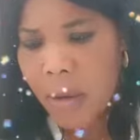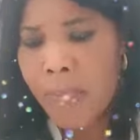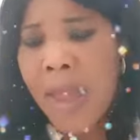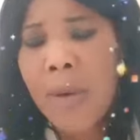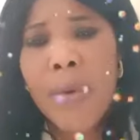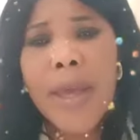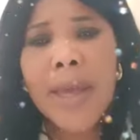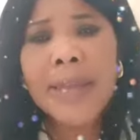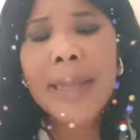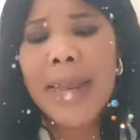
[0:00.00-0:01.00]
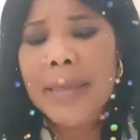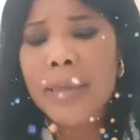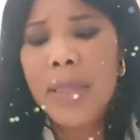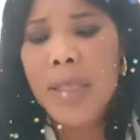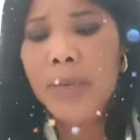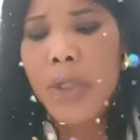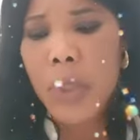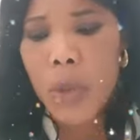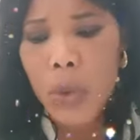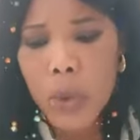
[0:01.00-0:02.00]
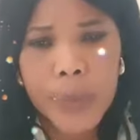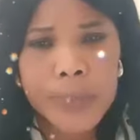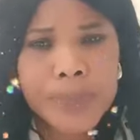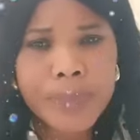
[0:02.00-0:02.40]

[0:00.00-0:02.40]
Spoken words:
May we analyze this video?